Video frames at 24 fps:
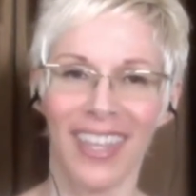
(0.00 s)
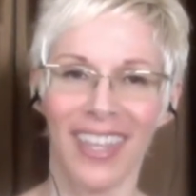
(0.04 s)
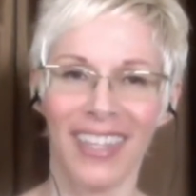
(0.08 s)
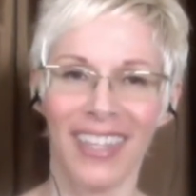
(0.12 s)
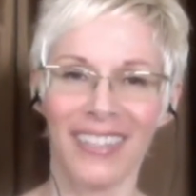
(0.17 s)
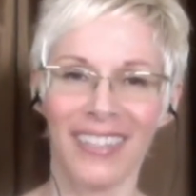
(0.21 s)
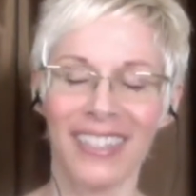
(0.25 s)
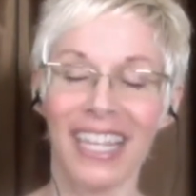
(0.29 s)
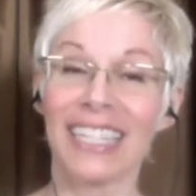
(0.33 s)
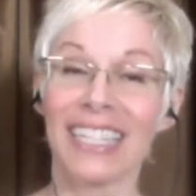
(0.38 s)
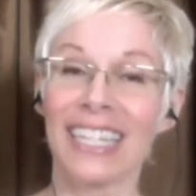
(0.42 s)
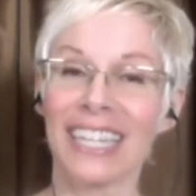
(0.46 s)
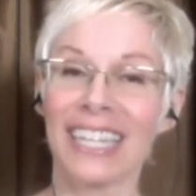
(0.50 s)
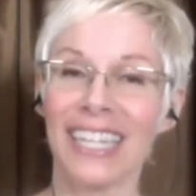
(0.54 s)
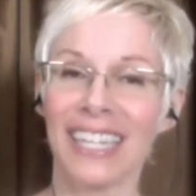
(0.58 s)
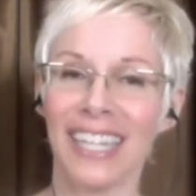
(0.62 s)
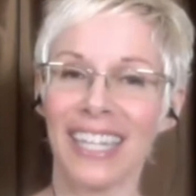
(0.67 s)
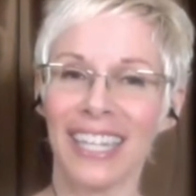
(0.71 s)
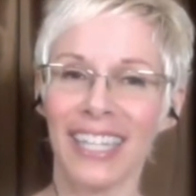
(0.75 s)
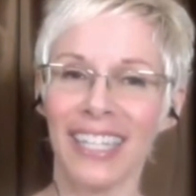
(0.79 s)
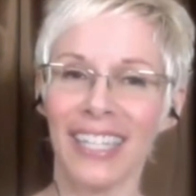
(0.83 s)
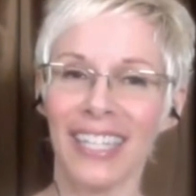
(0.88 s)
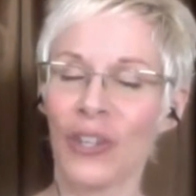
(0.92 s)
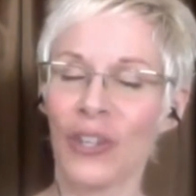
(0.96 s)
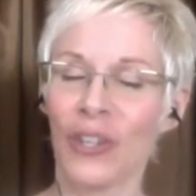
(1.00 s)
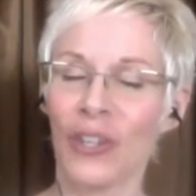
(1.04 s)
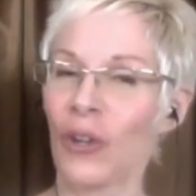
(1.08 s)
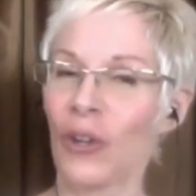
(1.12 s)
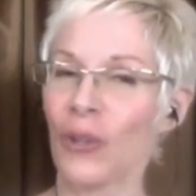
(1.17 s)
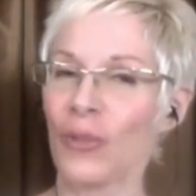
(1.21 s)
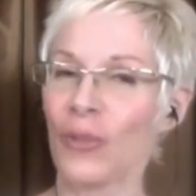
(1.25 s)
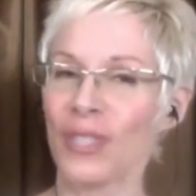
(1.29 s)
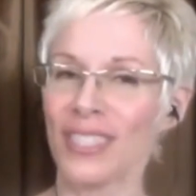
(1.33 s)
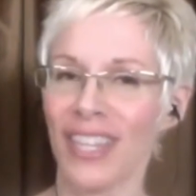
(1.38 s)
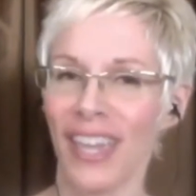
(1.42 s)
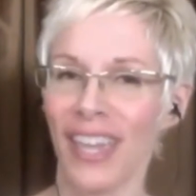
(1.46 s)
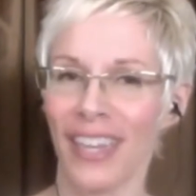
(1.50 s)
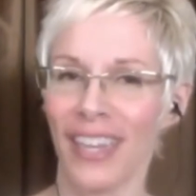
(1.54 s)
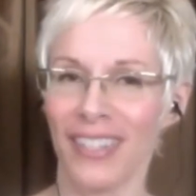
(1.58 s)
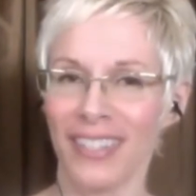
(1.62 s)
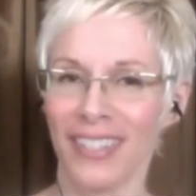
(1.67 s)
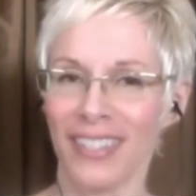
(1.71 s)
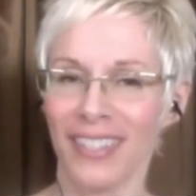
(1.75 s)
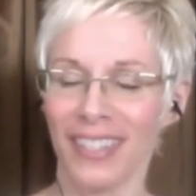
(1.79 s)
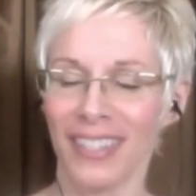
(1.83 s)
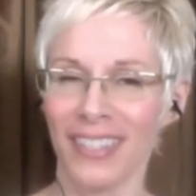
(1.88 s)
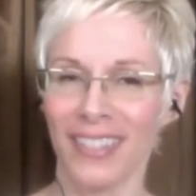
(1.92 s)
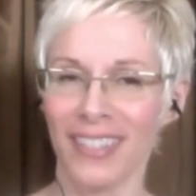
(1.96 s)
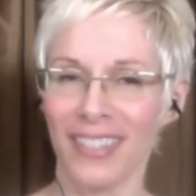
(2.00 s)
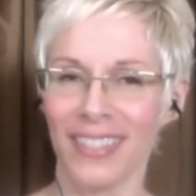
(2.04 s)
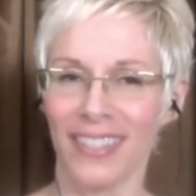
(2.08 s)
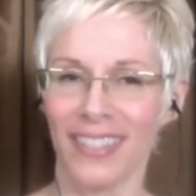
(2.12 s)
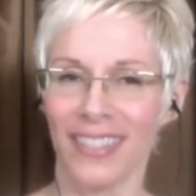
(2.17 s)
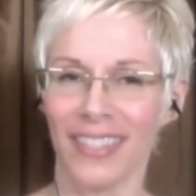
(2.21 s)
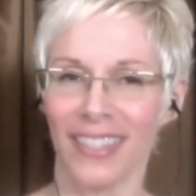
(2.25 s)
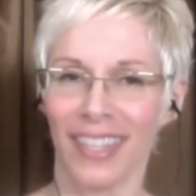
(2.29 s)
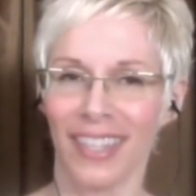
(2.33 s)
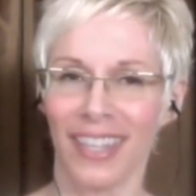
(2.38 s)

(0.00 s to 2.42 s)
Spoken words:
is a leading neuroscientist